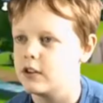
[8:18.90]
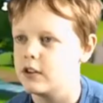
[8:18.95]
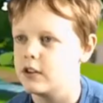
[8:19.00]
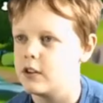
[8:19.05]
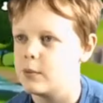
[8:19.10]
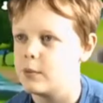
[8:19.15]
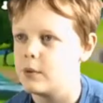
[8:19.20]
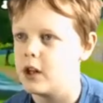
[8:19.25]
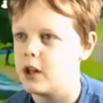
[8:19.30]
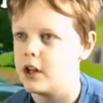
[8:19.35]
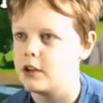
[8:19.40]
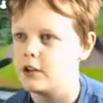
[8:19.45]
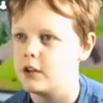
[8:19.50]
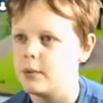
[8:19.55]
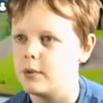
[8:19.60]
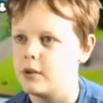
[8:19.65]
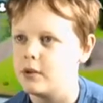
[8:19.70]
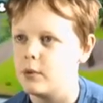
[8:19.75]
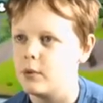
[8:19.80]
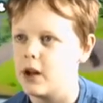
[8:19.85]
supply drop
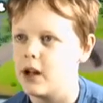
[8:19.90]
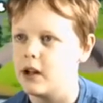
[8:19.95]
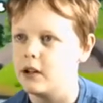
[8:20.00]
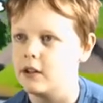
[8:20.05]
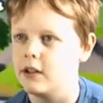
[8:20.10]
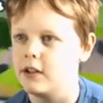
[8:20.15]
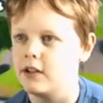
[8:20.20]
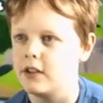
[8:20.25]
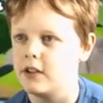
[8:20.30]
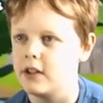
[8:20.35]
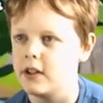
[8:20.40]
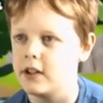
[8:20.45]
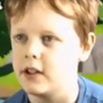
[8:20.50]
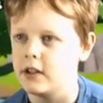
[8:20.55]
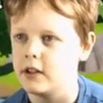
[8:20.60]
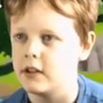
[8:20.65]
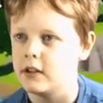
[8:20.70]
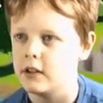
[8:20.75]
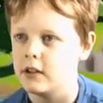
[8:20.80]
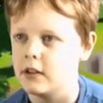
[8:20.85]
as well, isn't he?